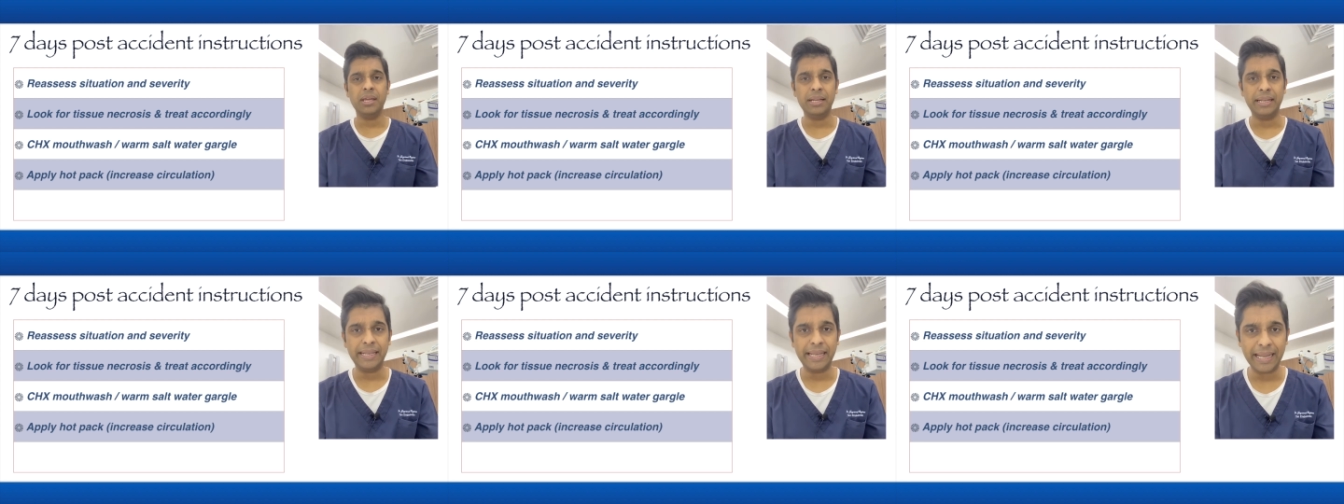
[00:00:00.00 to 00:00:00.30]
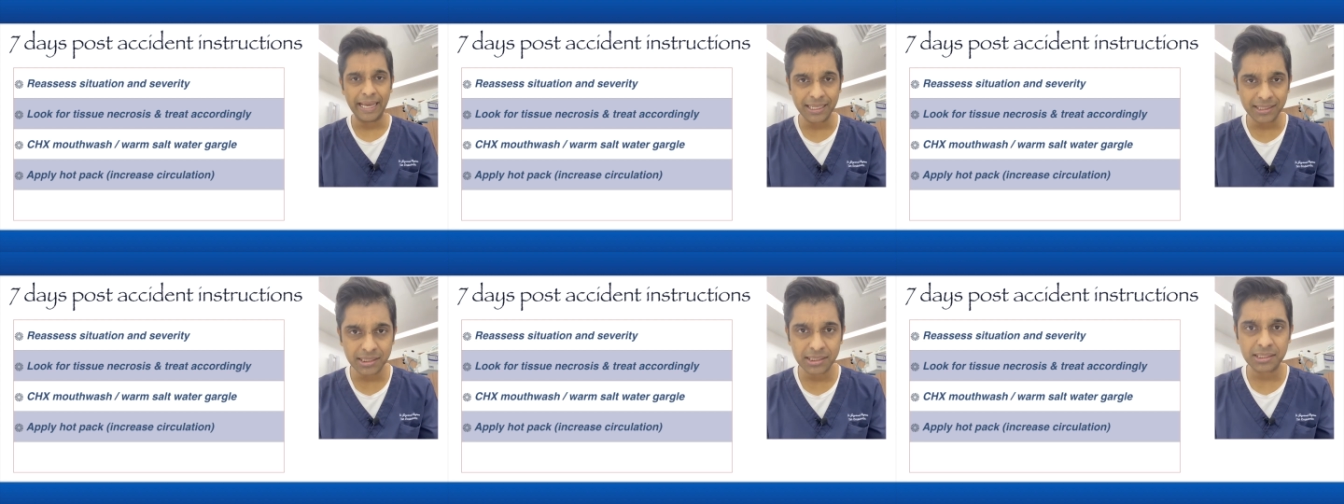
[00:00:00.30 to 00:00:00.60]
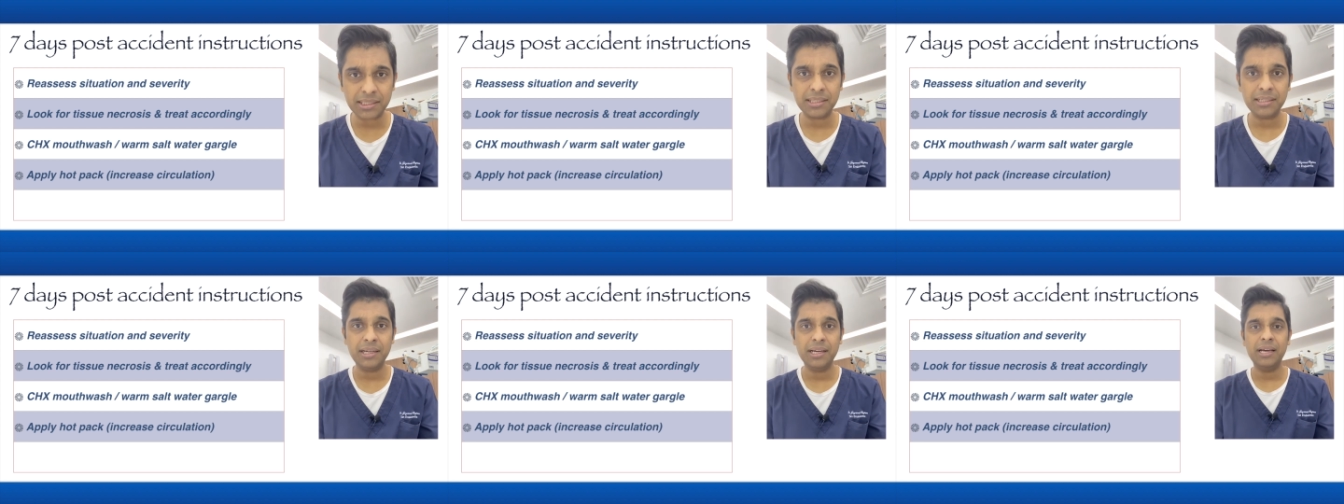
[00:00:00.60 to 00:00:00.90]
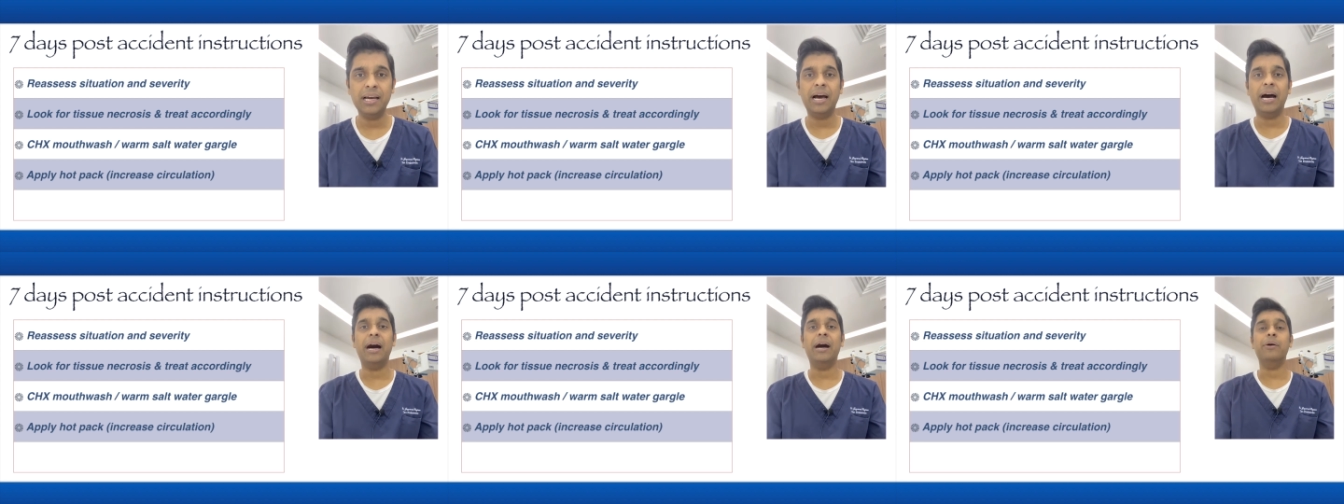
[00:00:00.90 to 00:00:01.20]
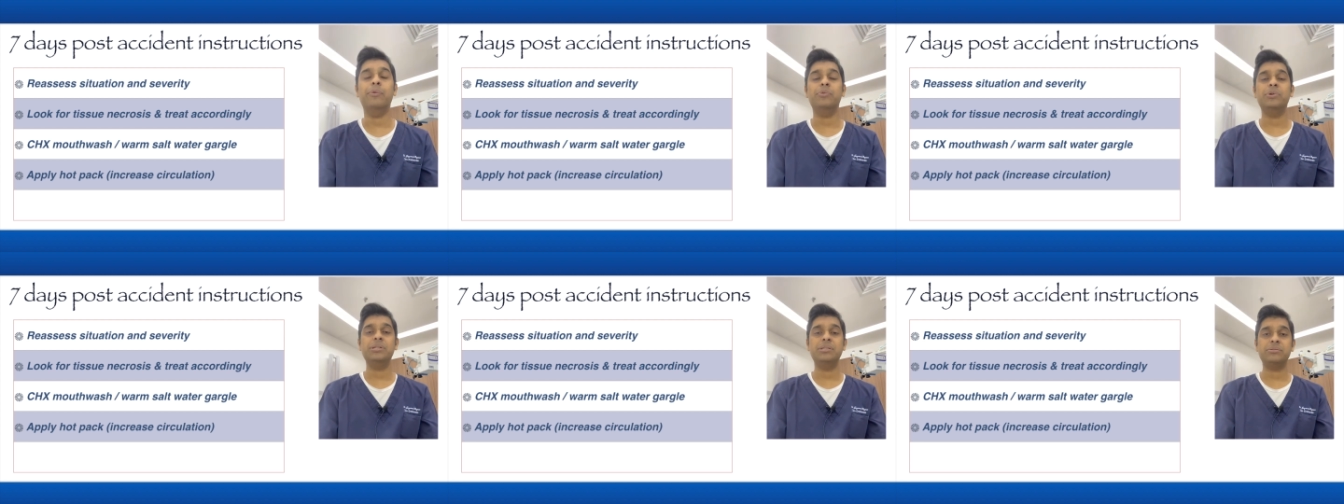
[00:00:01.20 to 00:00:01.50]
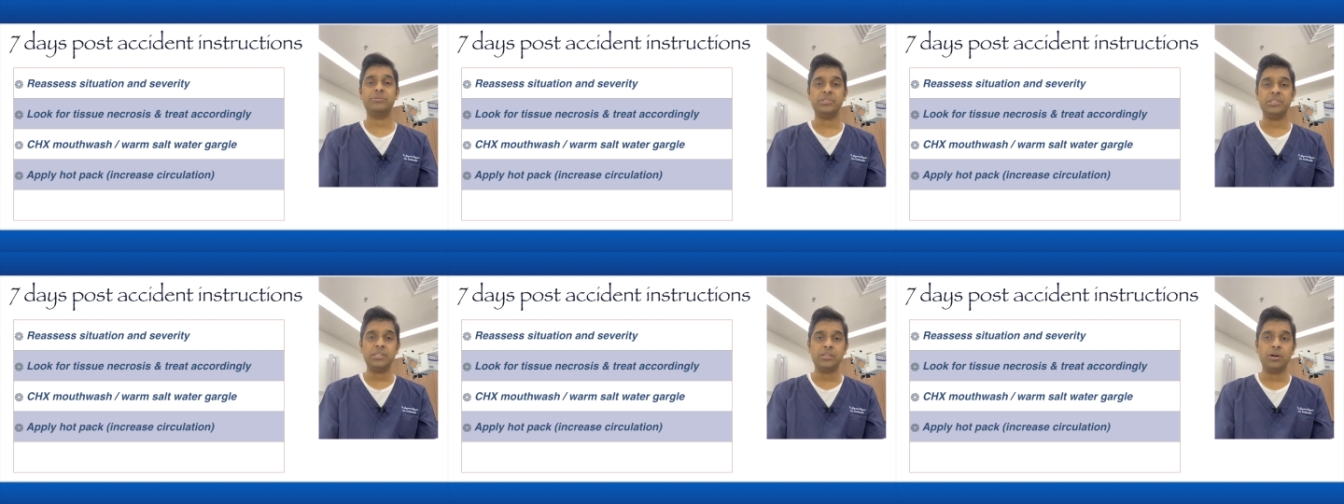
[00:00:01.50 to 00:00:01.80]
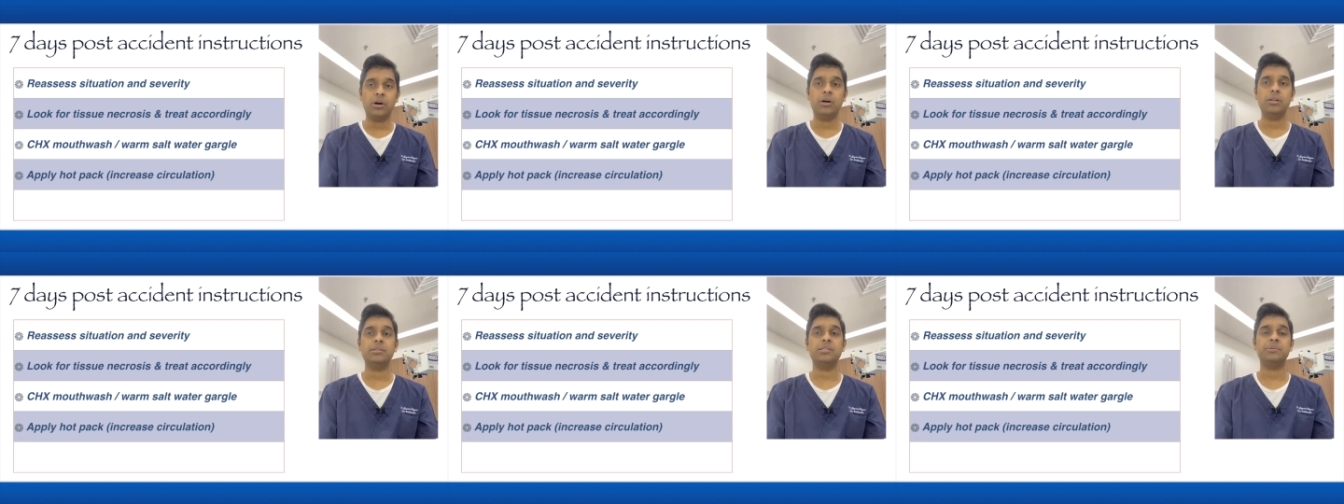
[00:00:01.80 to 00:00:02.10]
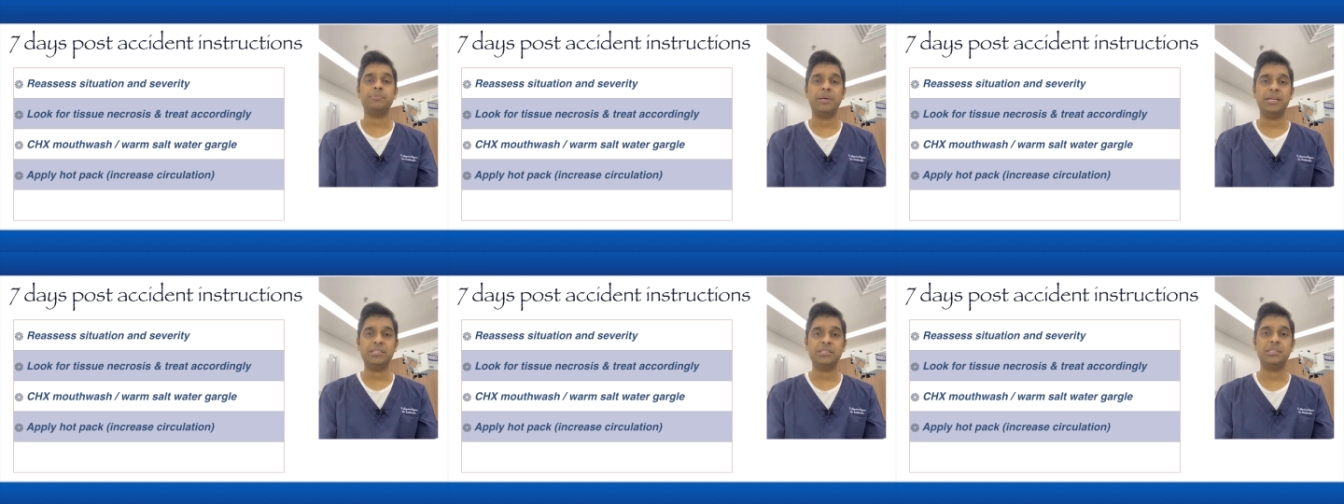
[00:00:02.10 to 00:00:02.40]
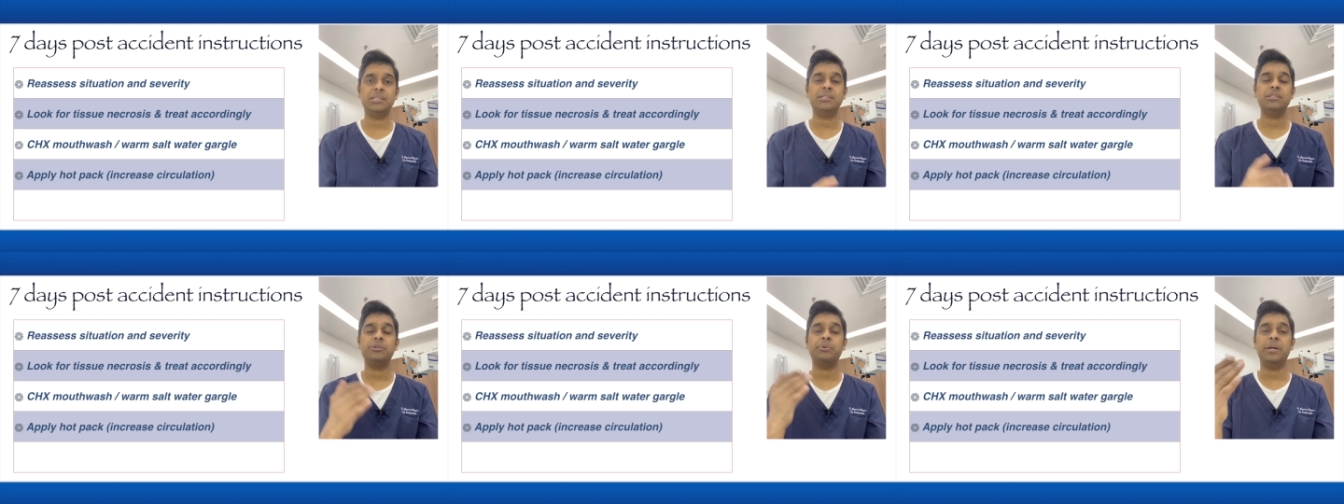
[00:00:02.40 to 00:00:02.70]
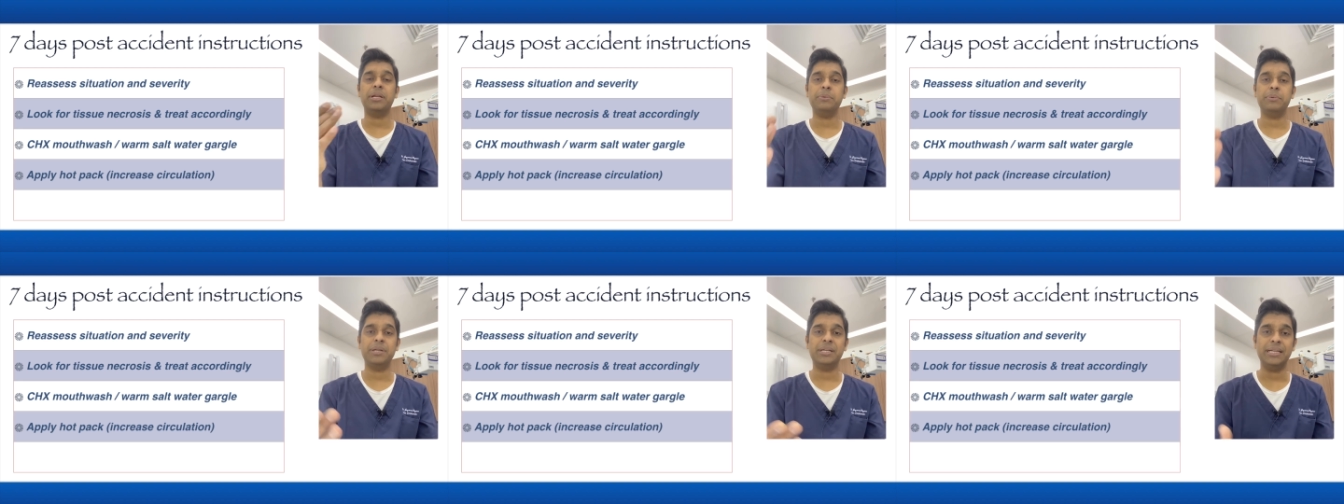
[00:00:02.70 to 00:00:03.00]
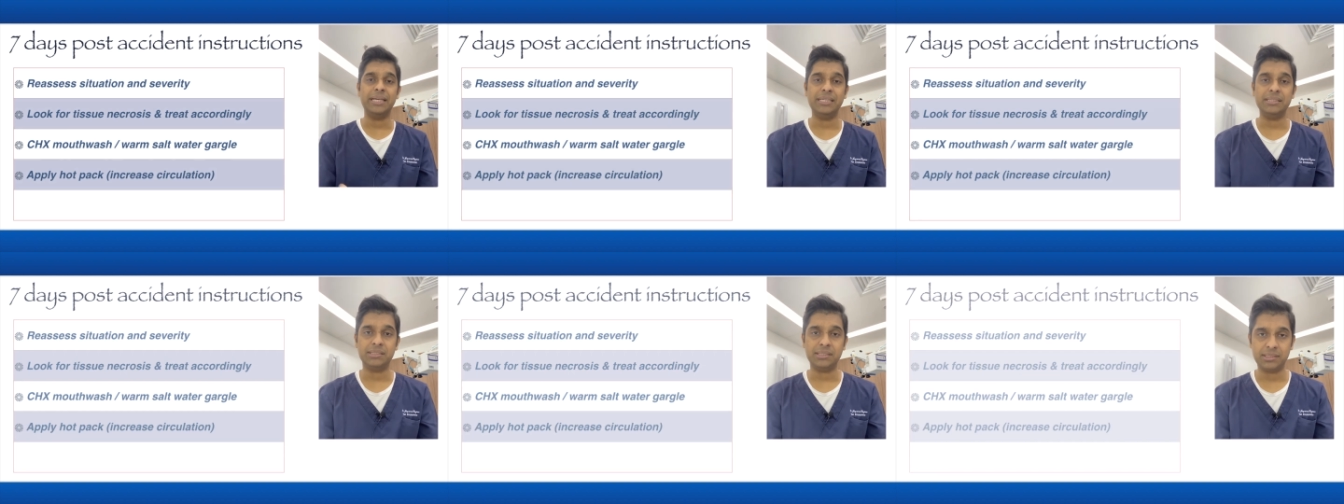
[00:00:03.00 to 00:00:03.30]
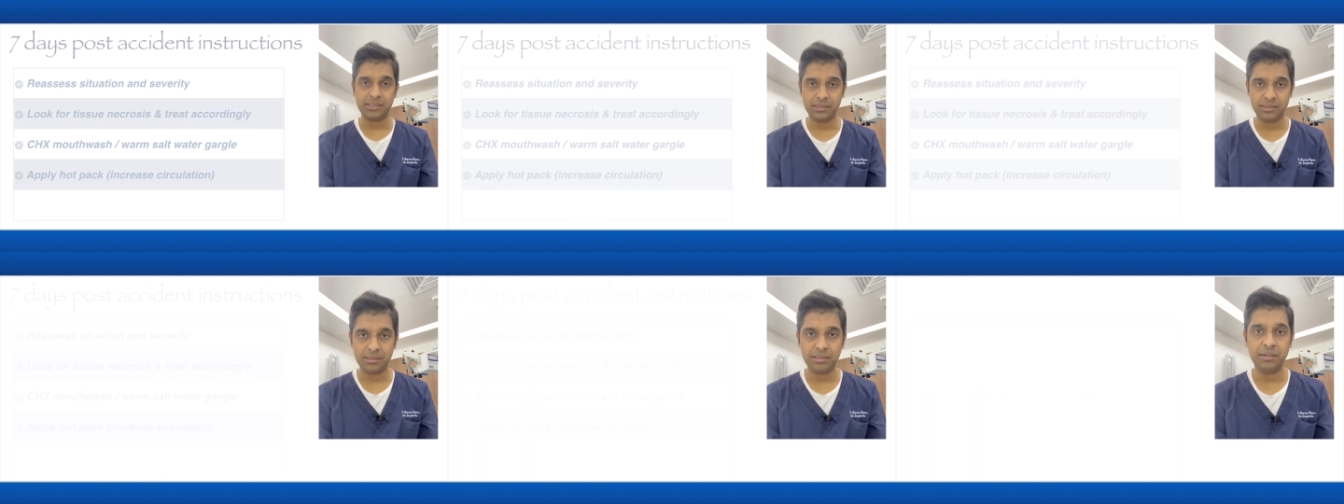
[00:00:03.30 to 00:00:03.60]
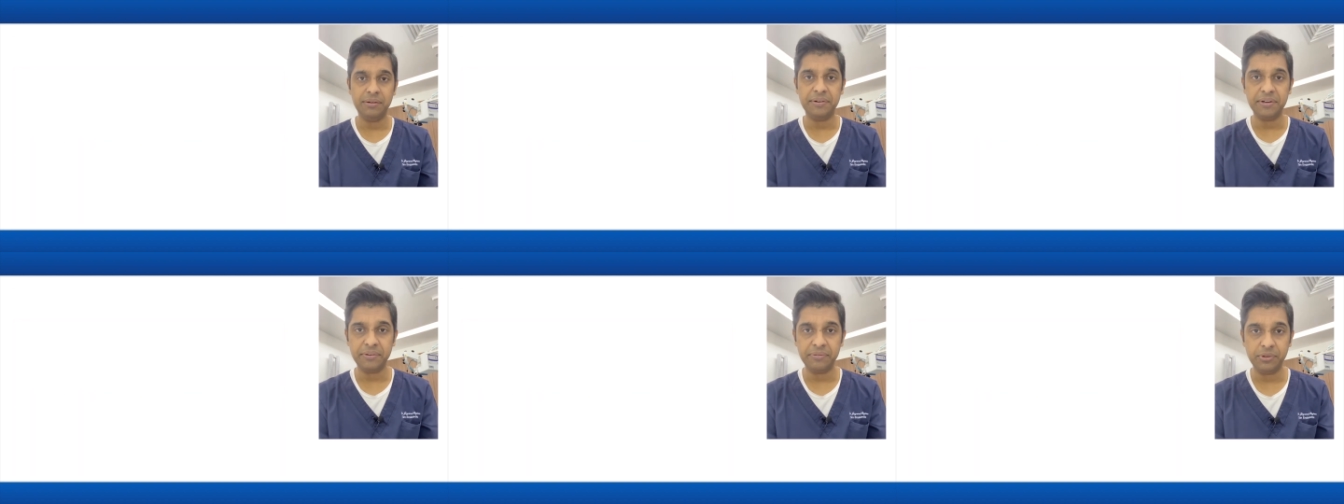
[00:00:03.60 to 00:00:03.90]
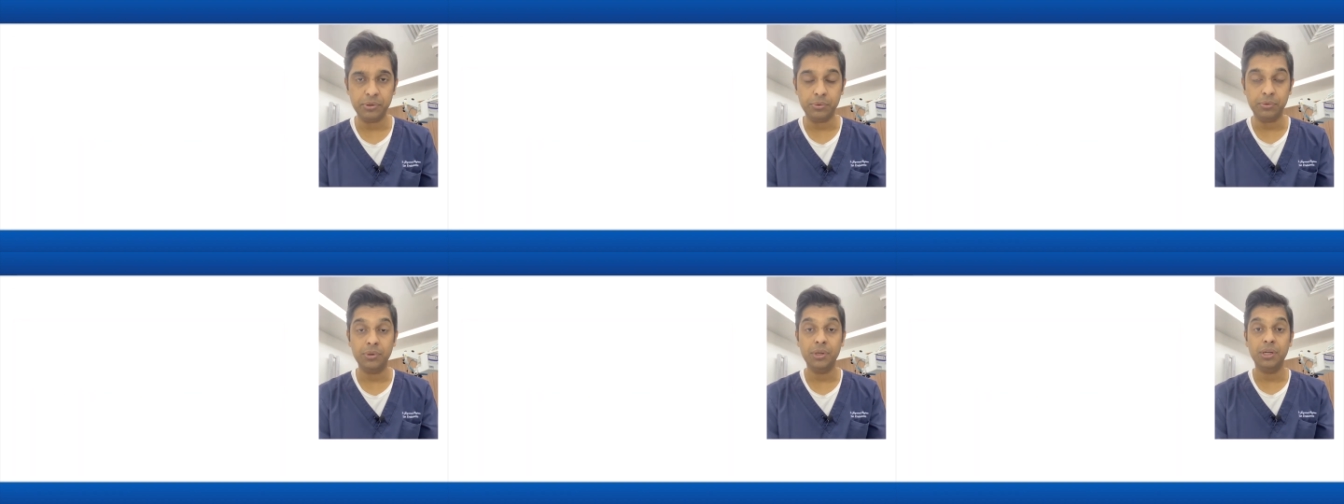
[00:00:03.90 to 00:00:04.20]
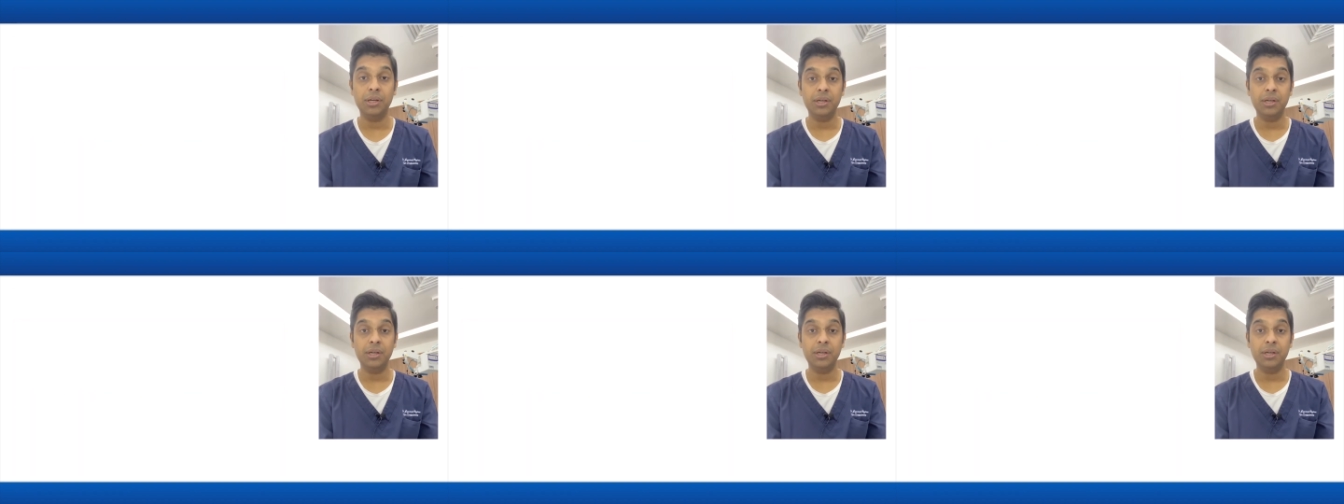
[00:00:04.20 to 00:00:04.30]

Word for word: Next, I will recall this patient, twenty-one days review.